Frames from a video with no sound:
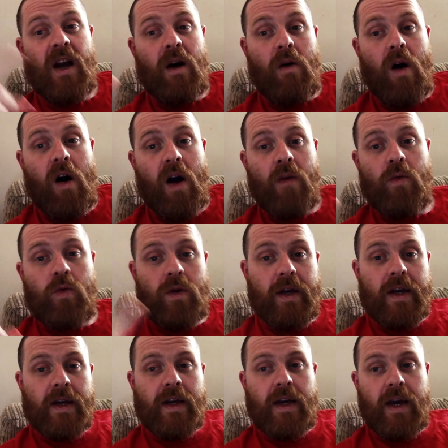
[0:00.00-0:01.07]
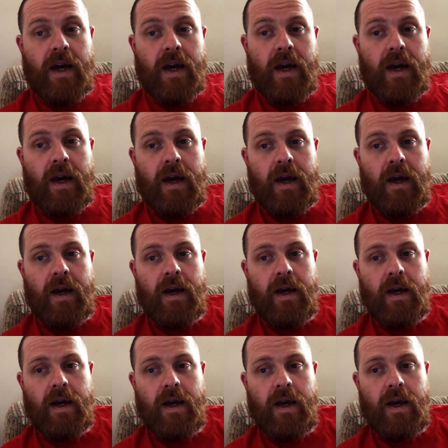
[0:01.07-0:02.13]
I will link
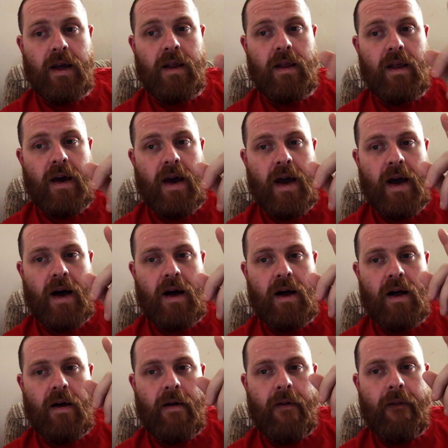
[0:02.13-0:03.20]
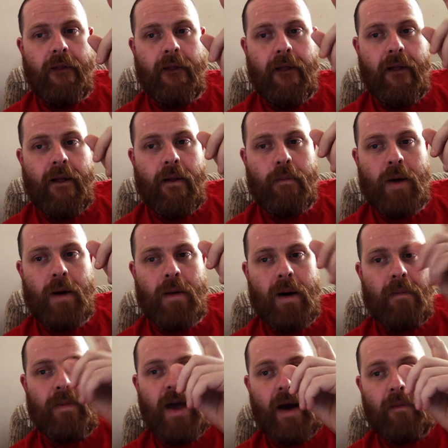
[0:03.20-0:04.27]
it there,
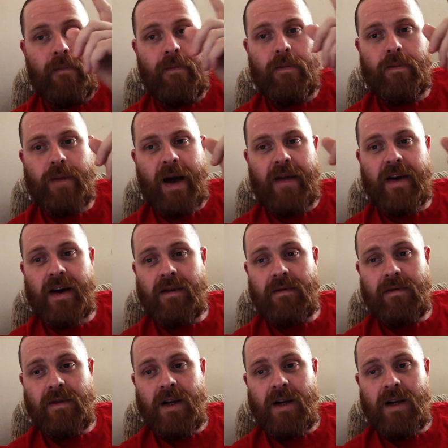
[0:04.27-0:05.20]
up there, back there.